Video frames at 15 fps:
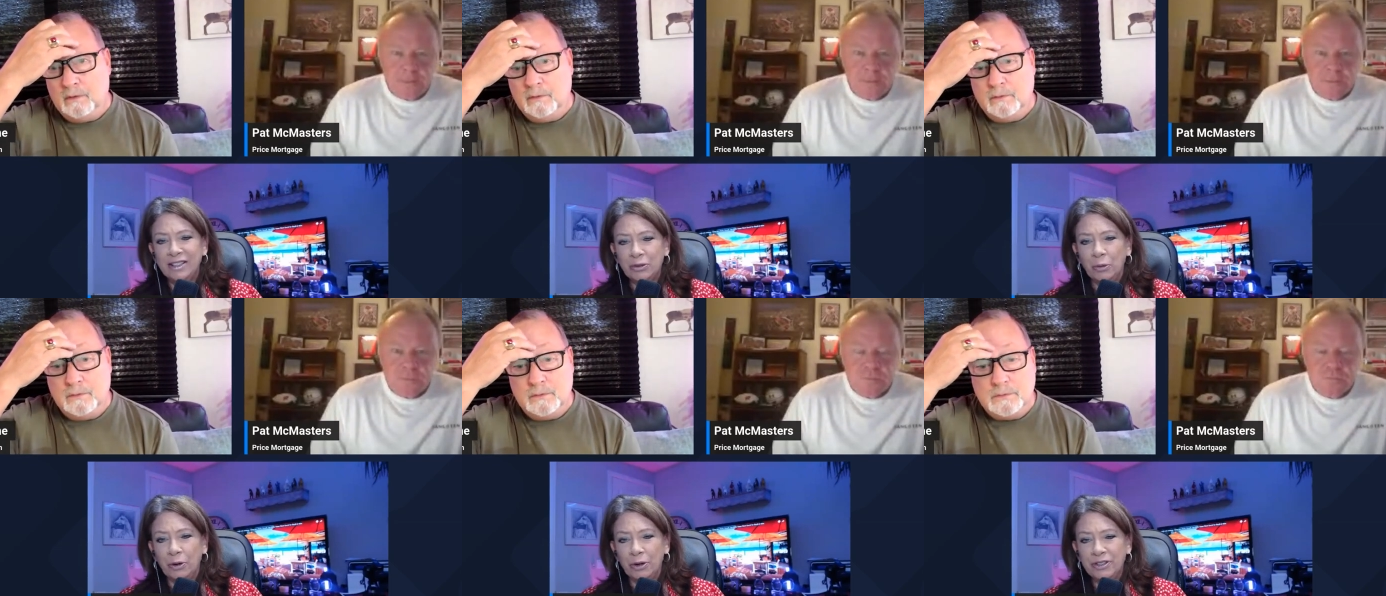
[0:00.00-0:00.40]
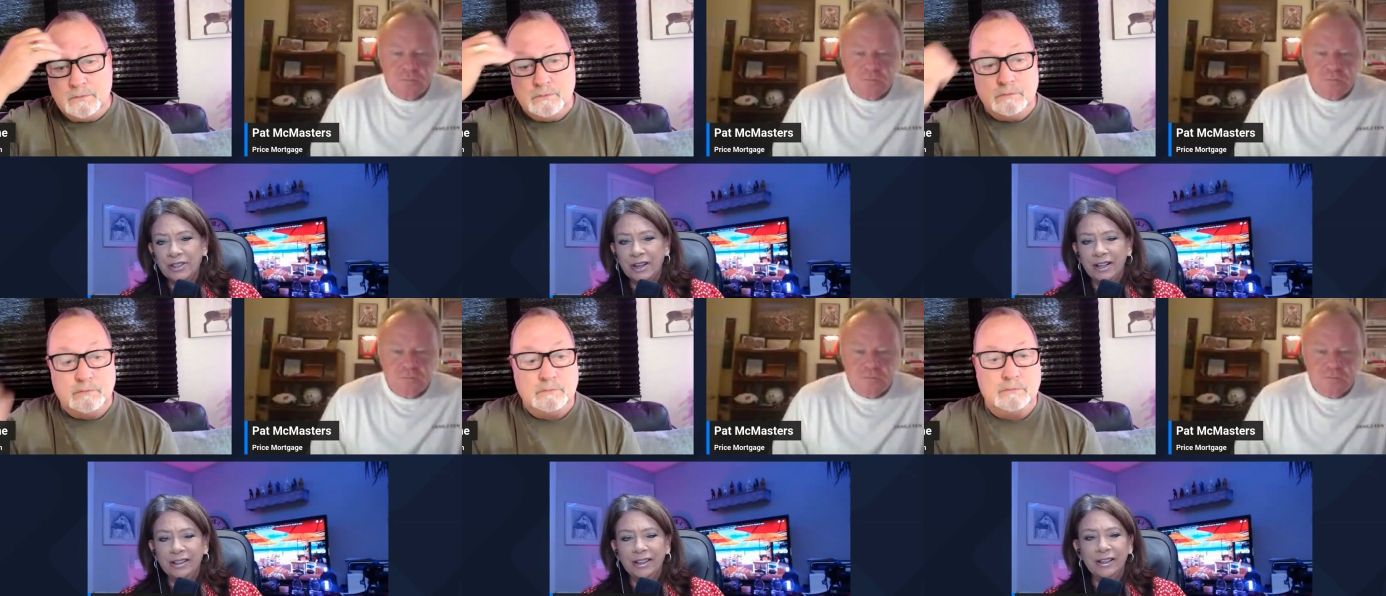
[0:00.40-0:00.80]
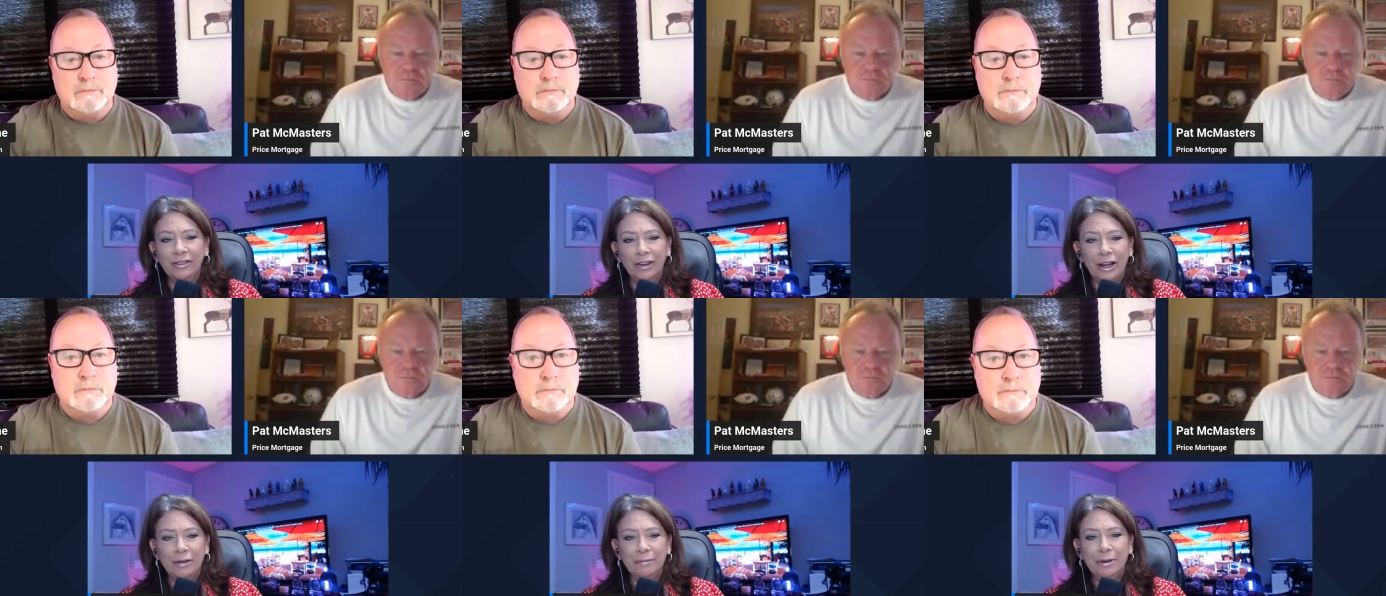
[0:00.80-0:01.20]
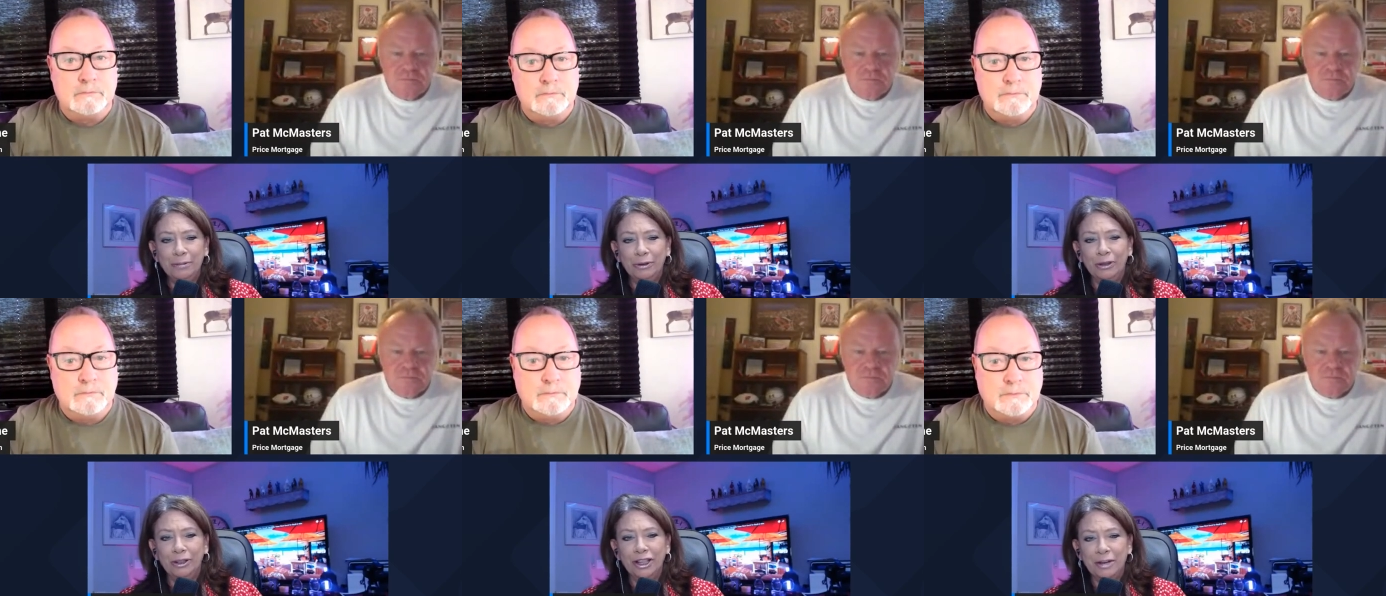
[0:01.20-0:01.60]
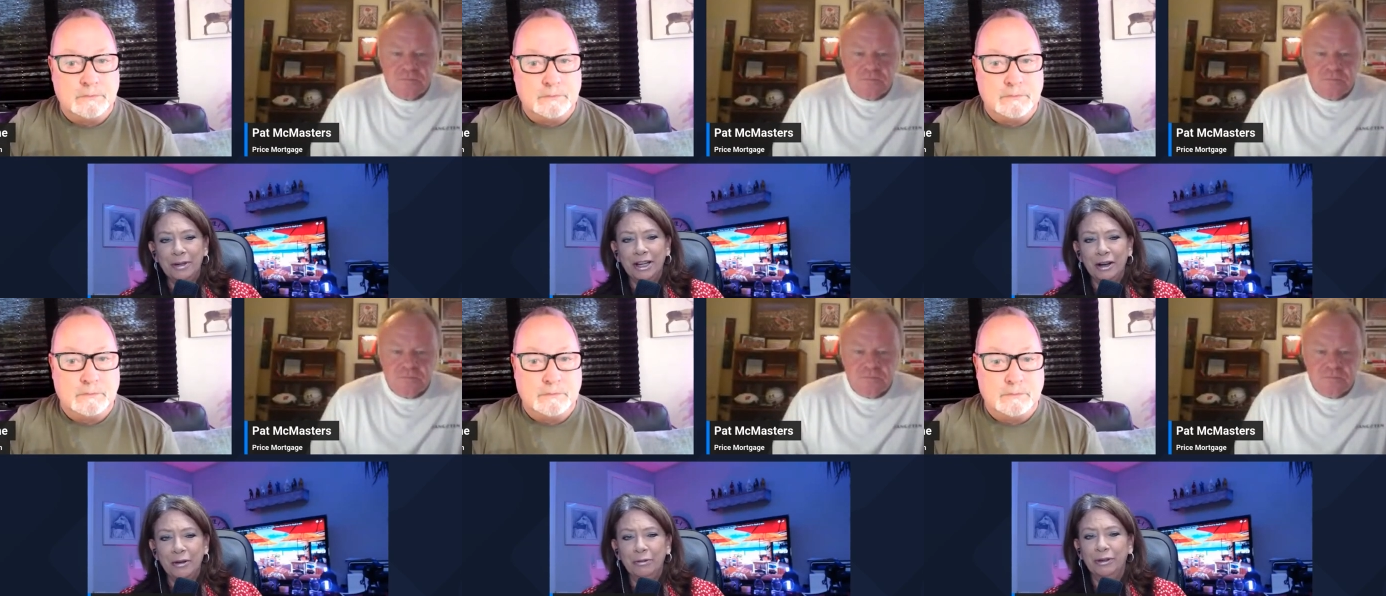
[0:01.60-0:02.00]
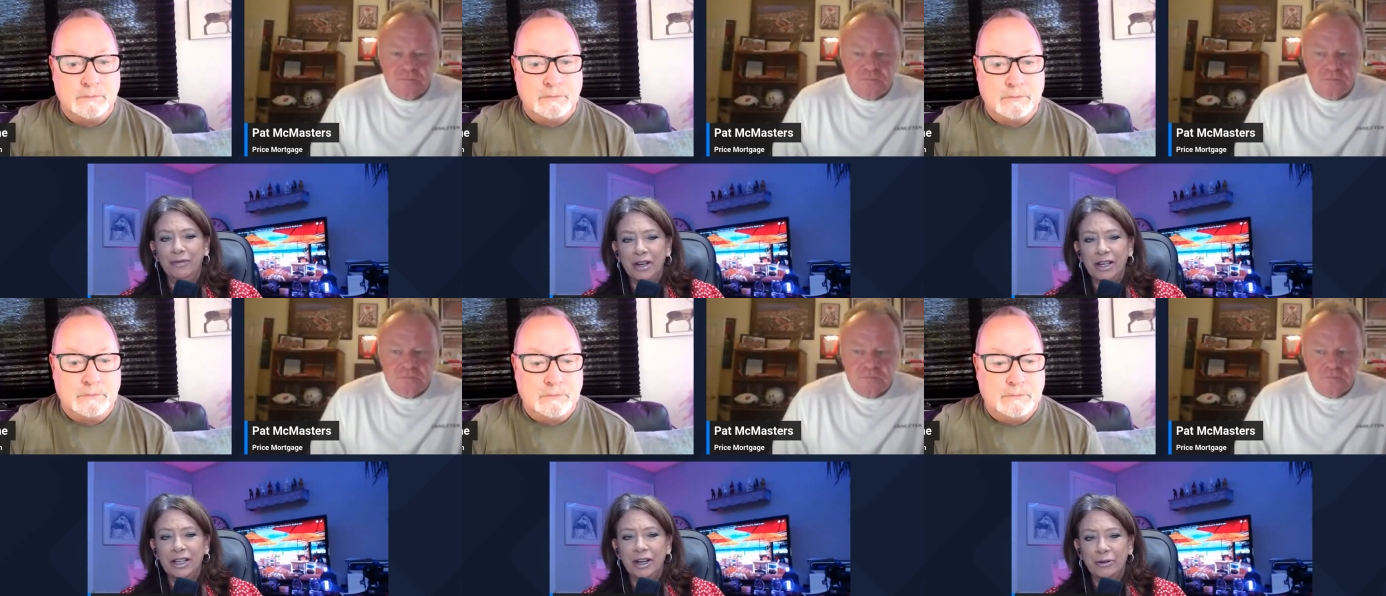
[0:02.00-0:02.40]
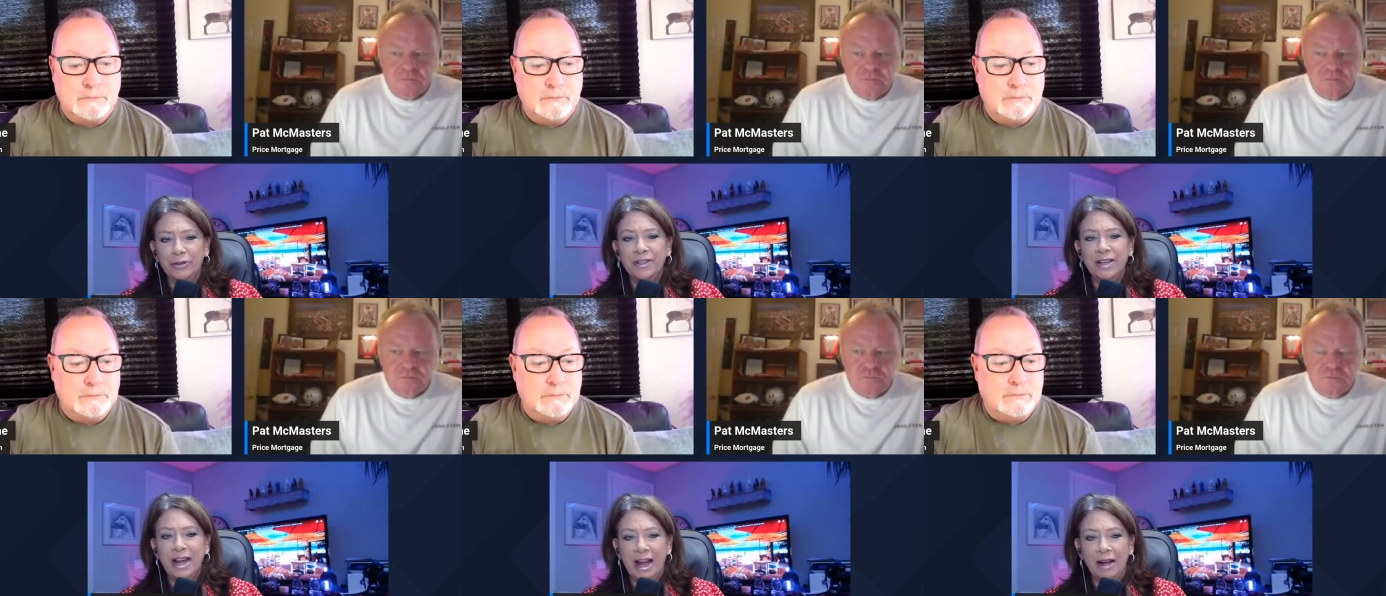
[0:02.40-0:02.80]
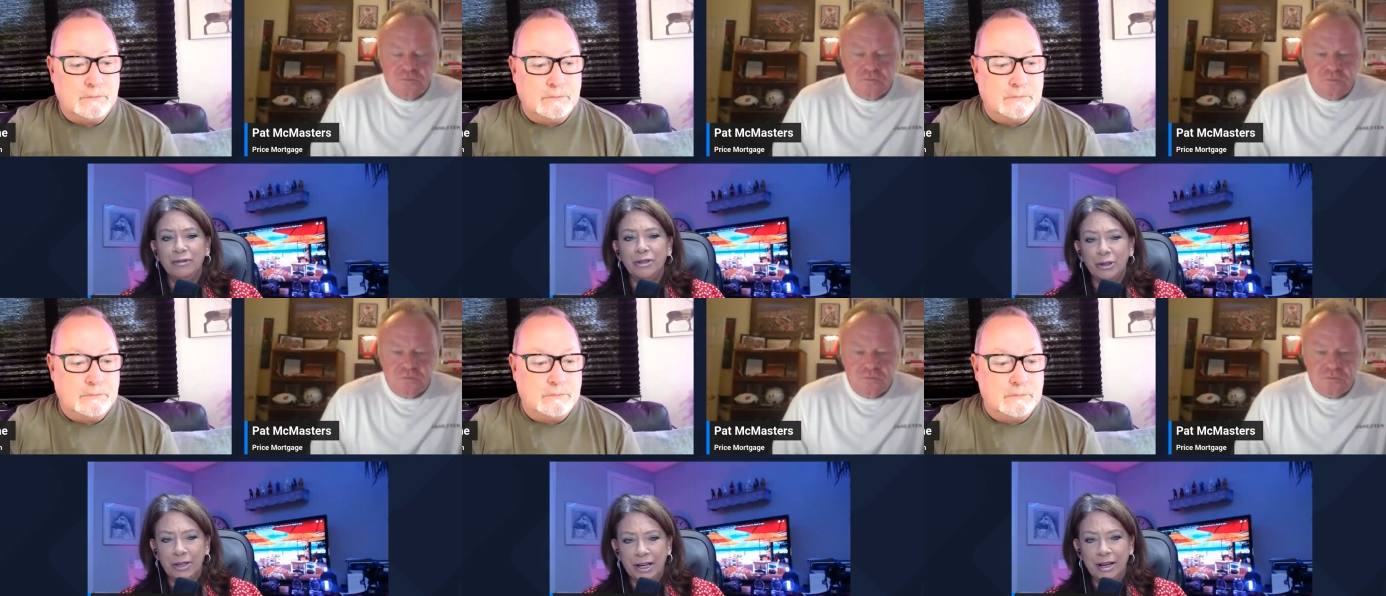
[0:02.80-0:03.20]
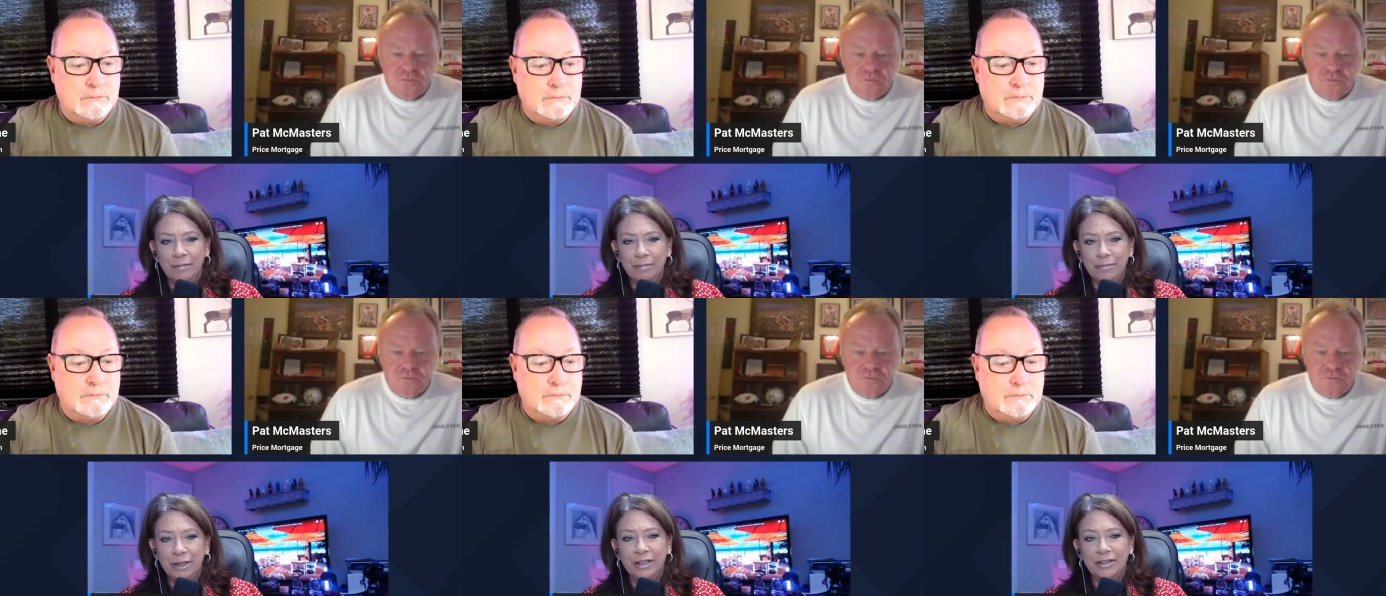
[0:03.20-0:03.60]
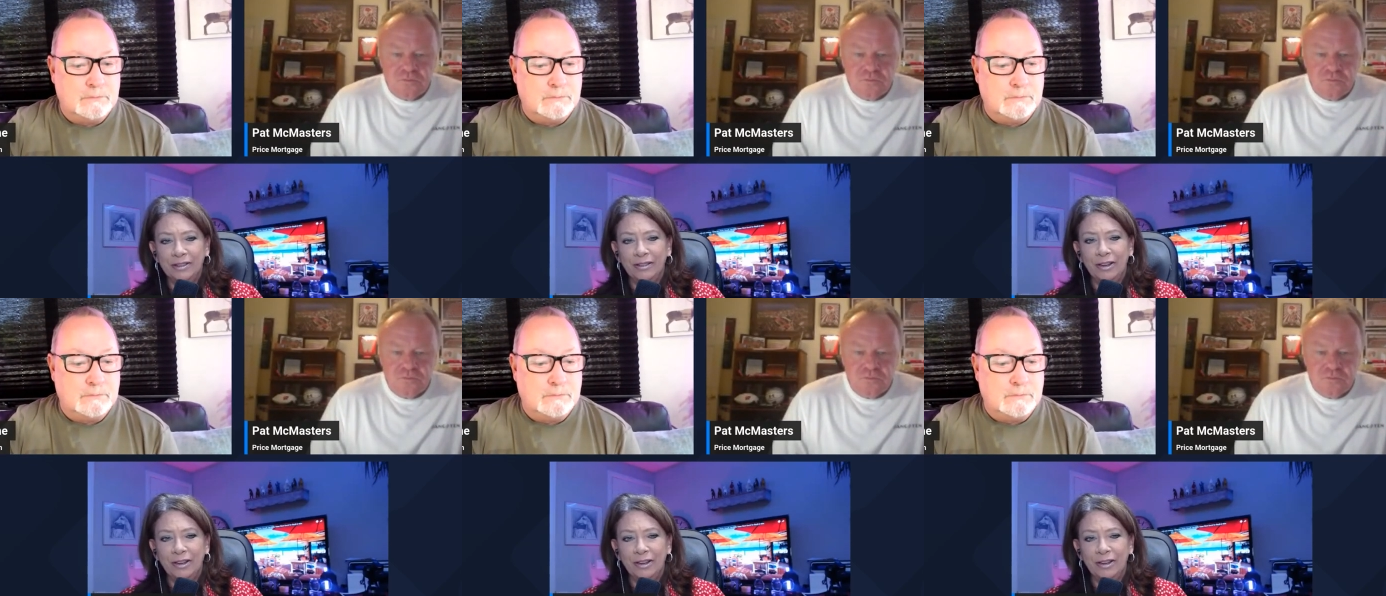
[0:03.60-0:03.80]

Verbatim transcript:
Speaker 1: source, and I think a lot of people are coming out with videos after him, because